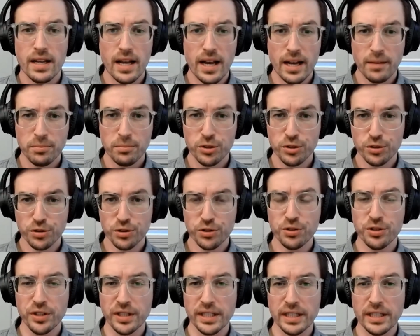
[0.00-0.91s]

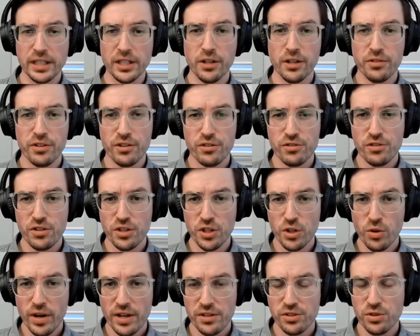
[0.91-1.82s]
Absolutely. You know, there's the
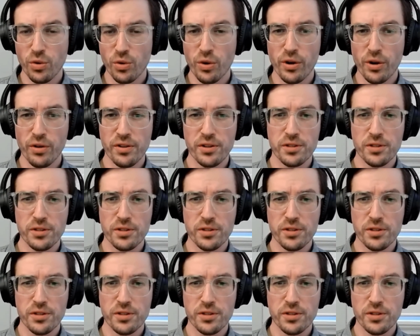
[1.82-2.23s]
US oil